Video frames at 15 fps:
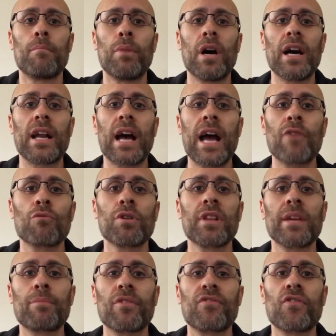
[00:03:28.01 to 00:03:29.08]
But I
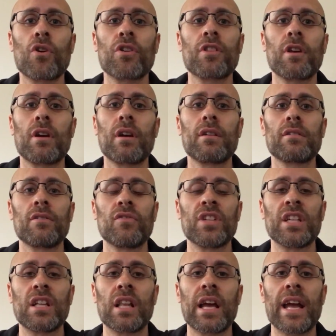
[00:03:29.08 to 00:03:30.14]
really prefer the
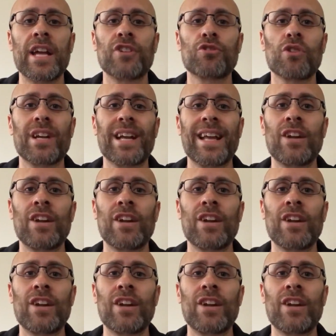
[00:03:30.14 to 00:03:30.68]
vanilla Android.